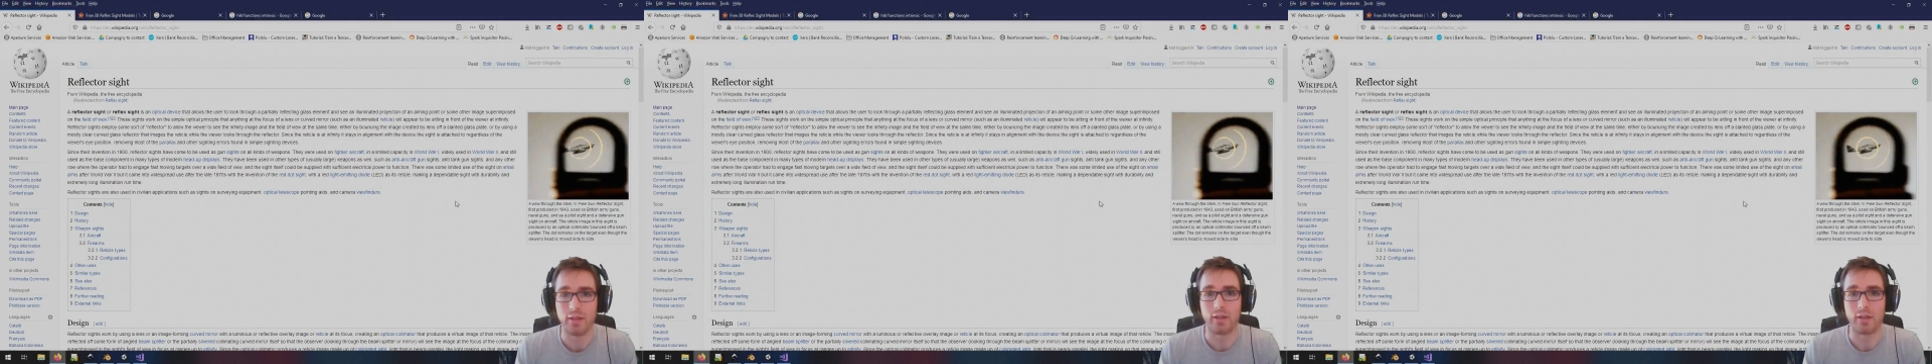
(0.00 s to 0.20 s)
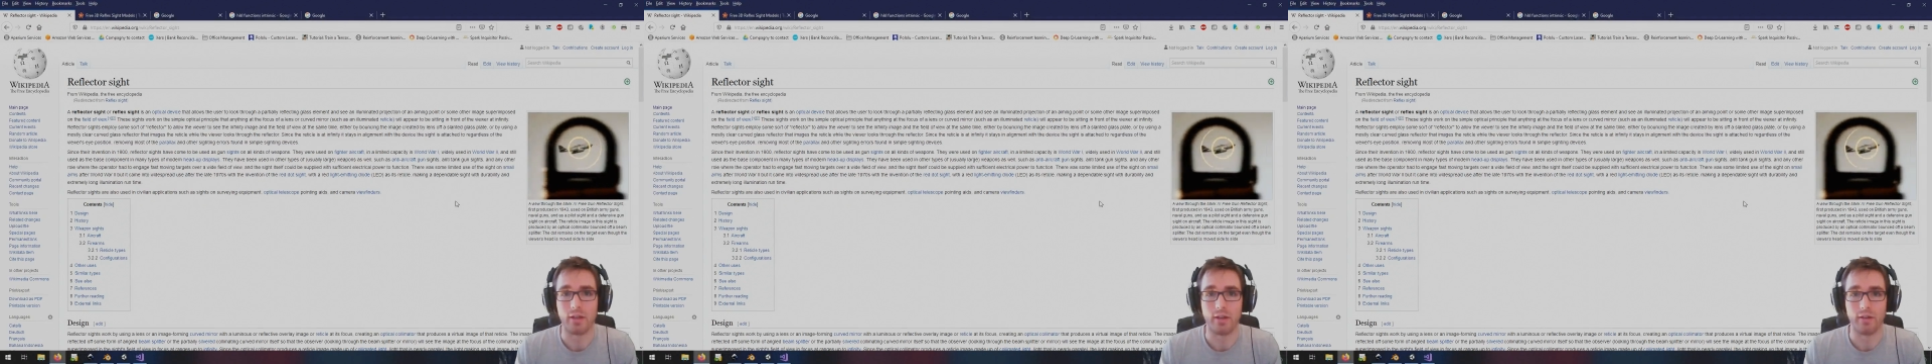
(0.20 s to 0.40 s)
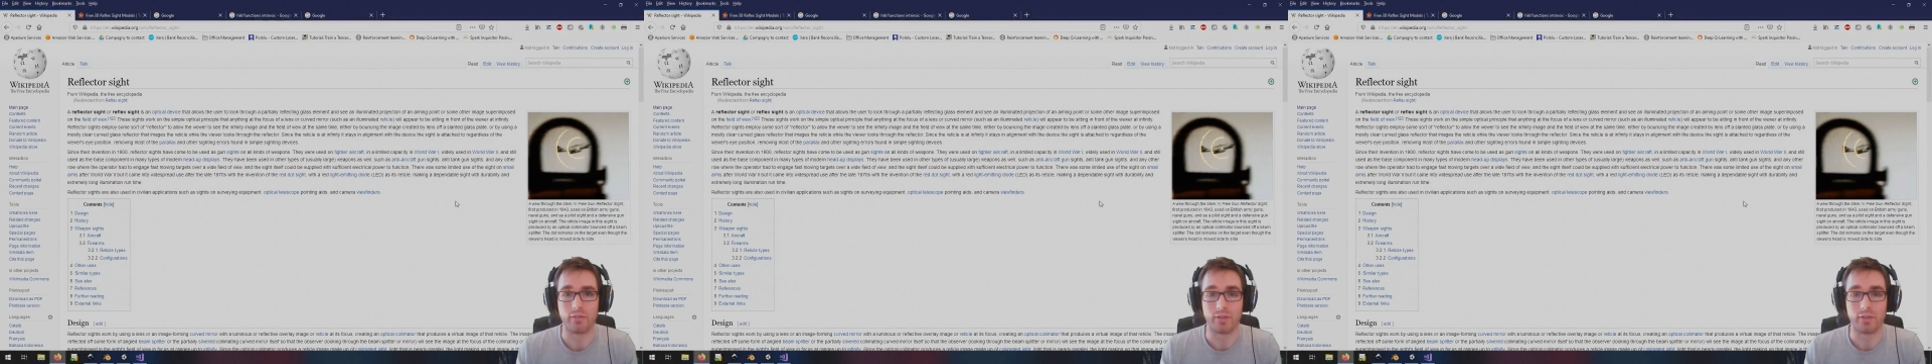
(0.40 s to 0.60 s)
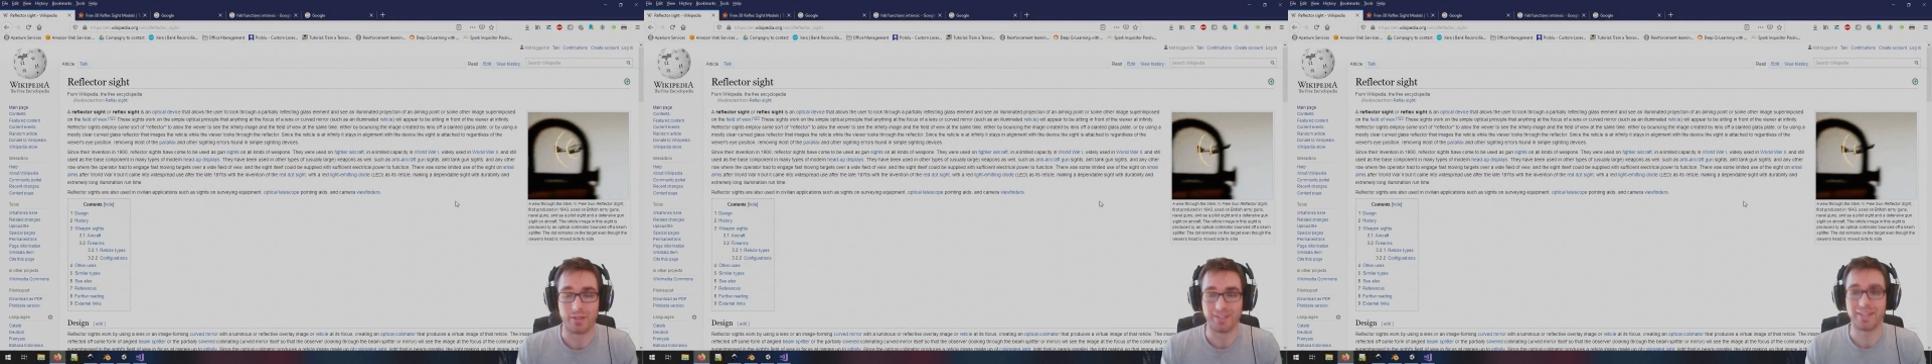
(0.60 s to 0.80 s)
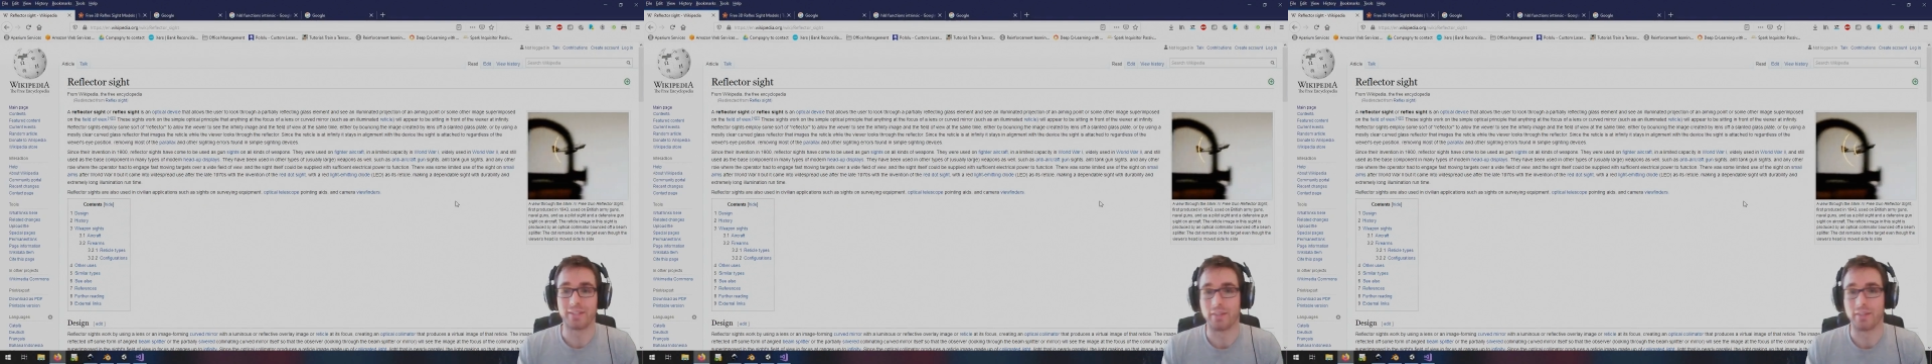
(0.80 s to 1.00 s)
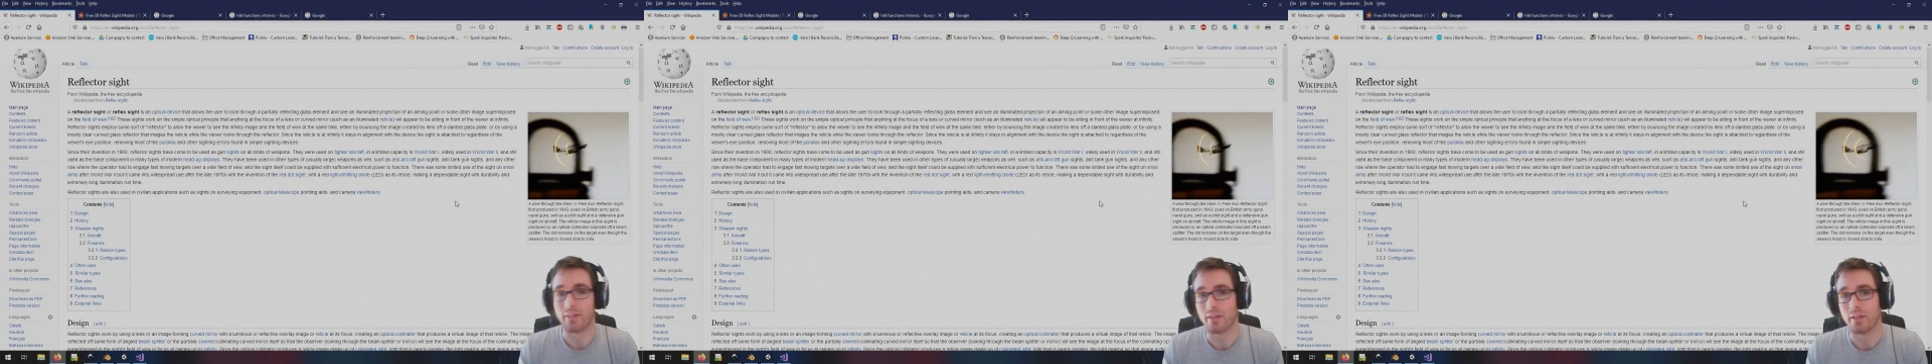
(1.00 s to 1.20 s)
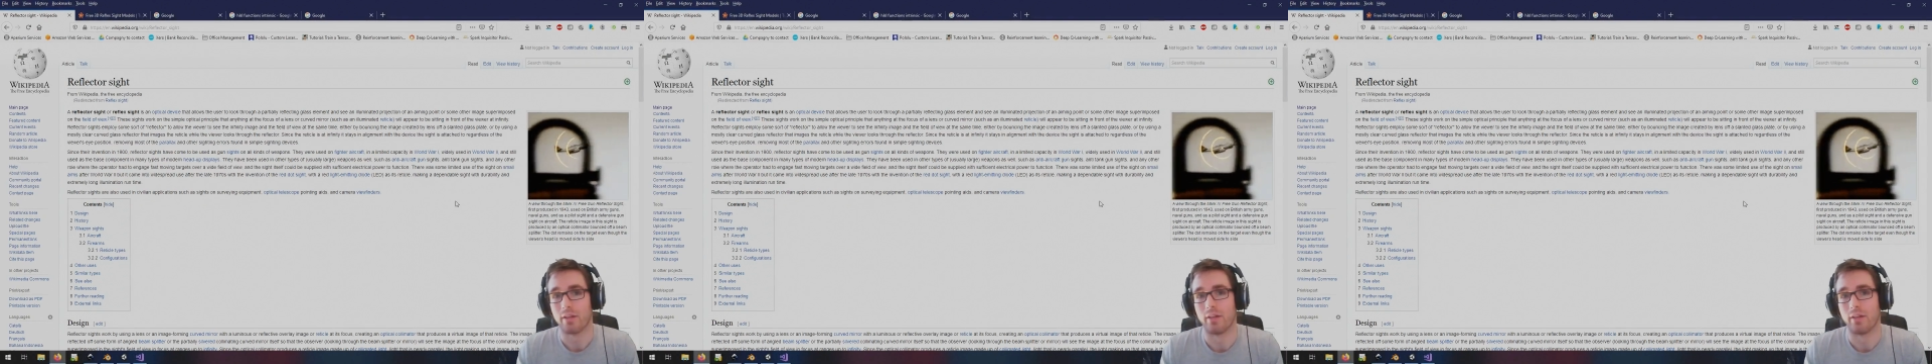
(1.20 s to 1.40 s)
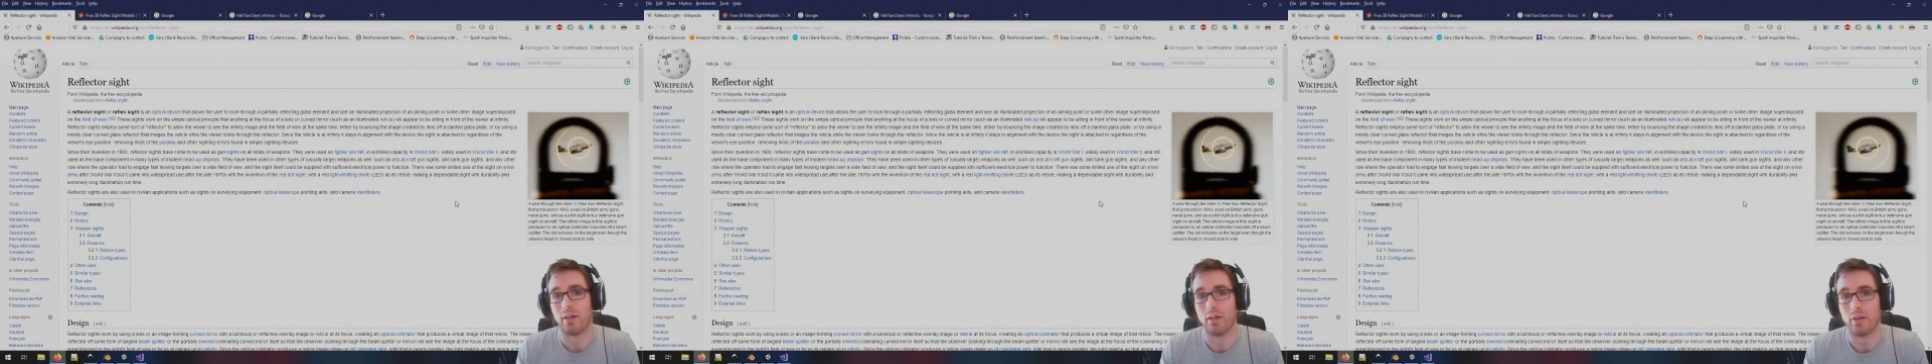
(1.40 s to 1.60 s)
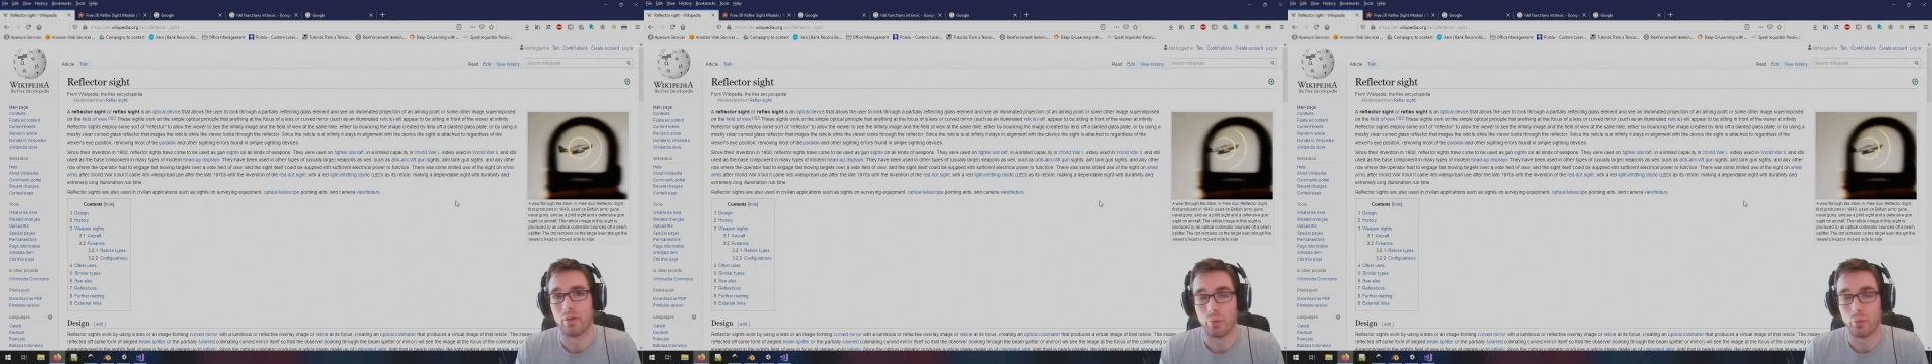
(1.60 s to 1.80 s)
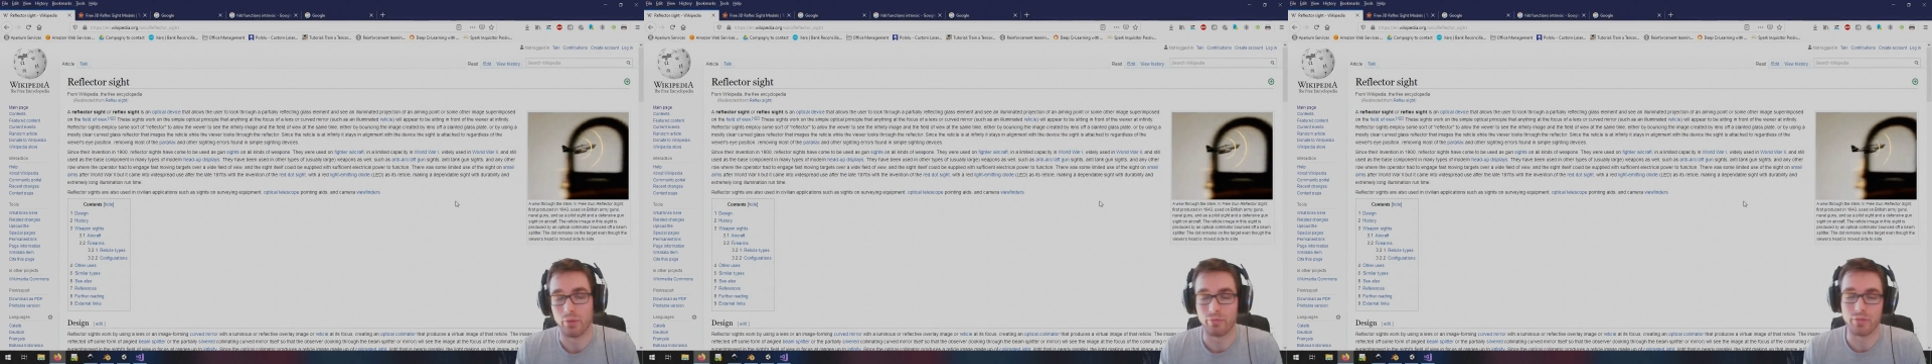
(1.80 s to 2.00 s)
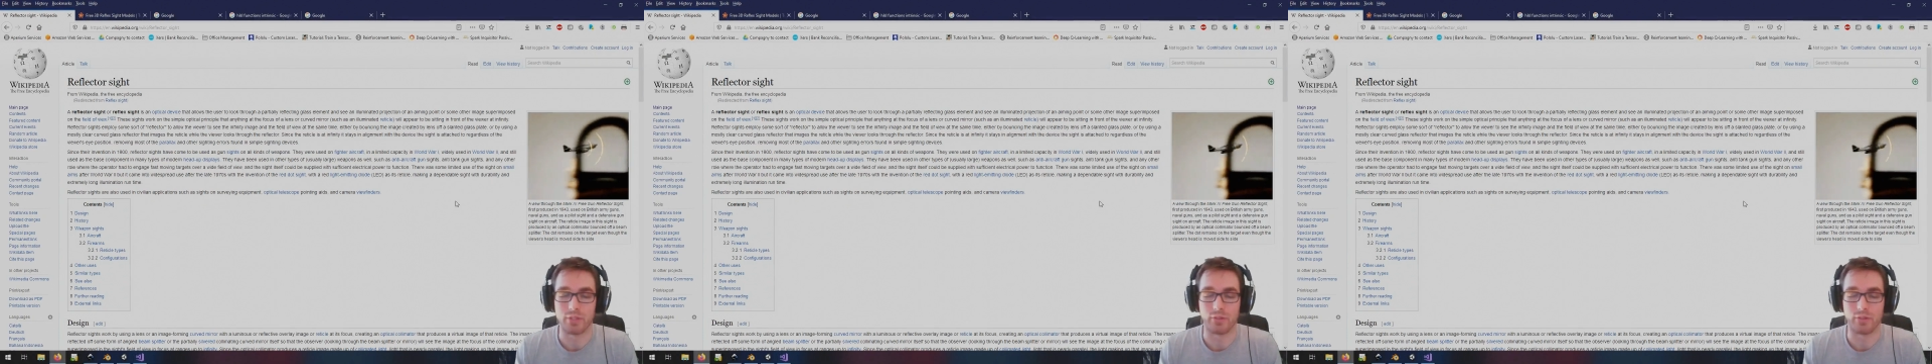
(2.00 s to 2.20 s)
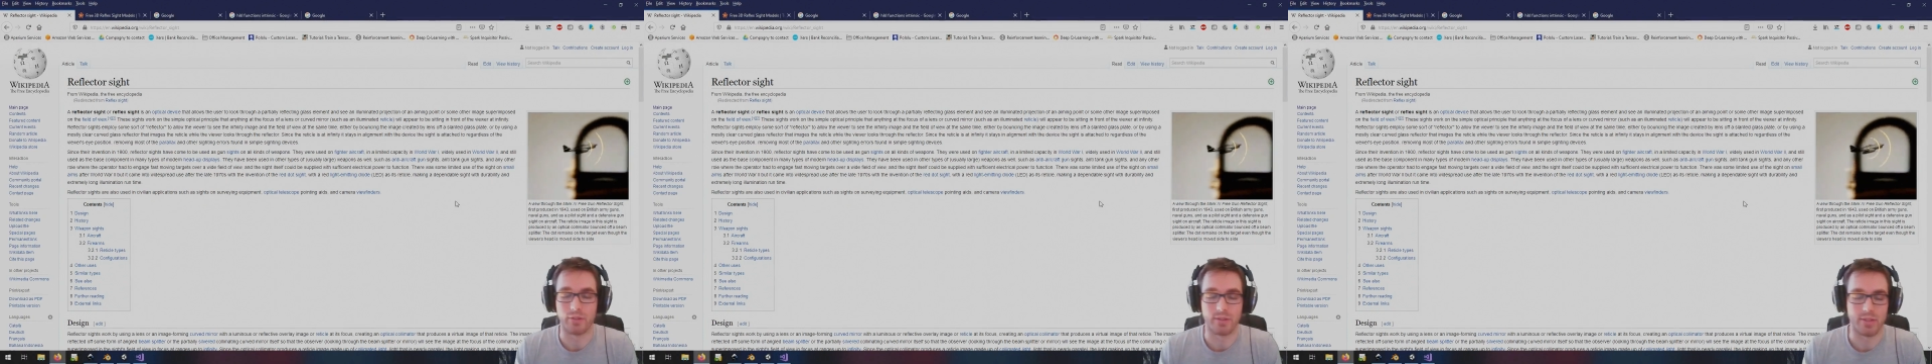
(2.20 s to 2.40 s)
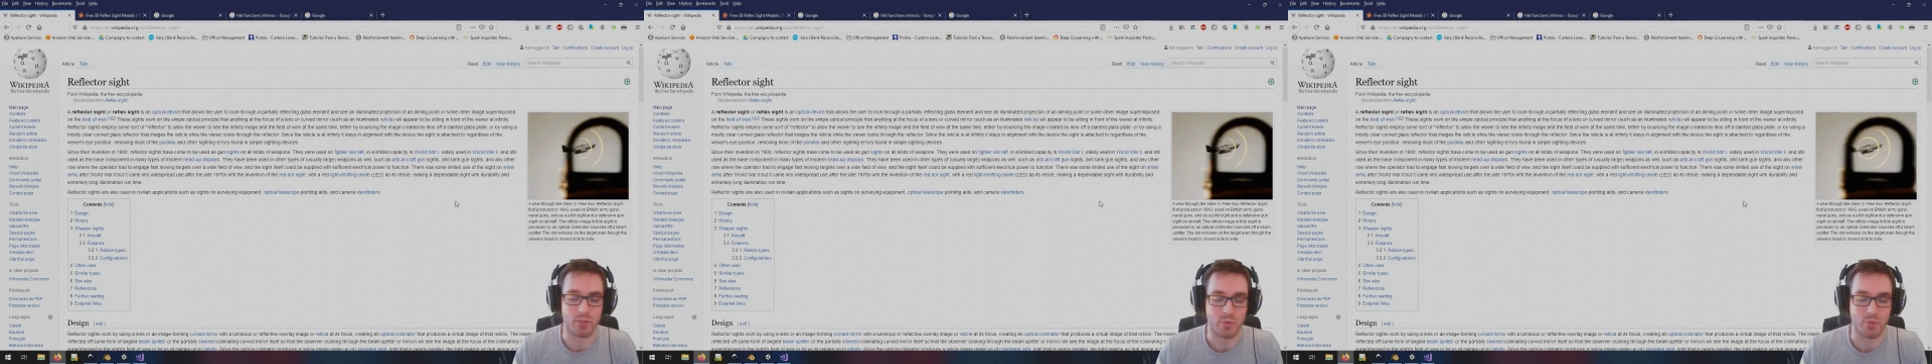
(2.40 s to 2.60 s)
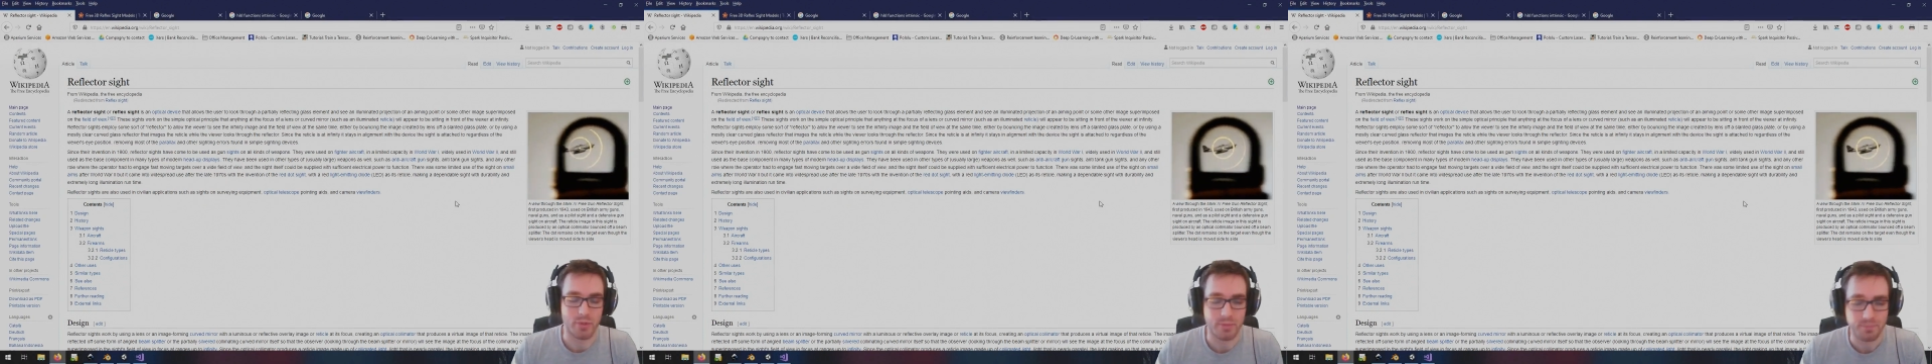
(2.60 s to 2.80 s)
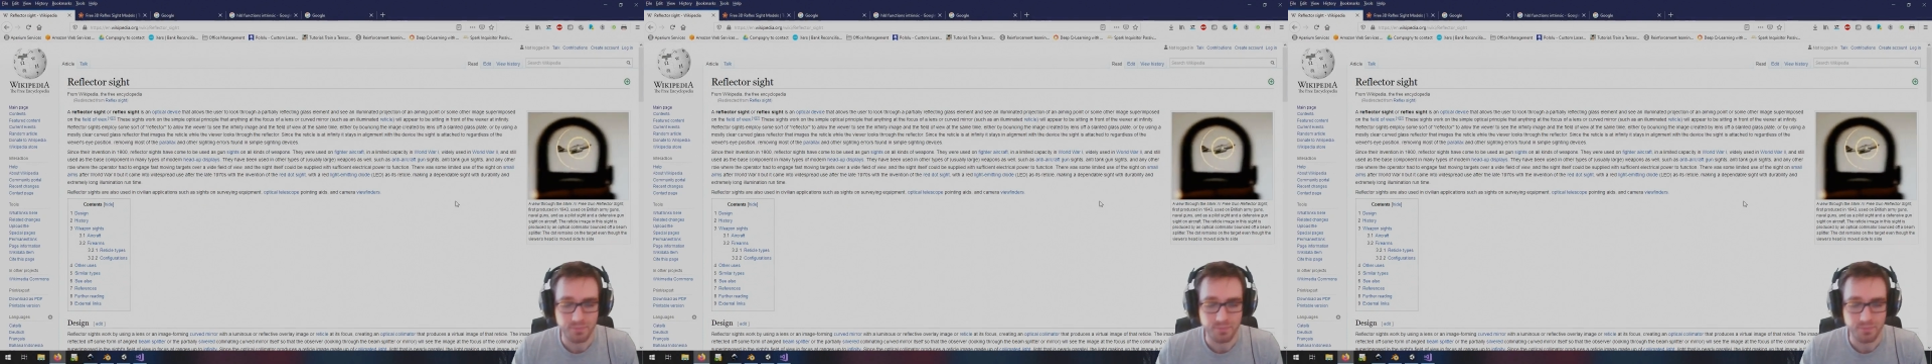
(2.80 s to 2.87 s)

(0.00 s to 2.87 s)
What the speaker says: of colliding with physical accessories.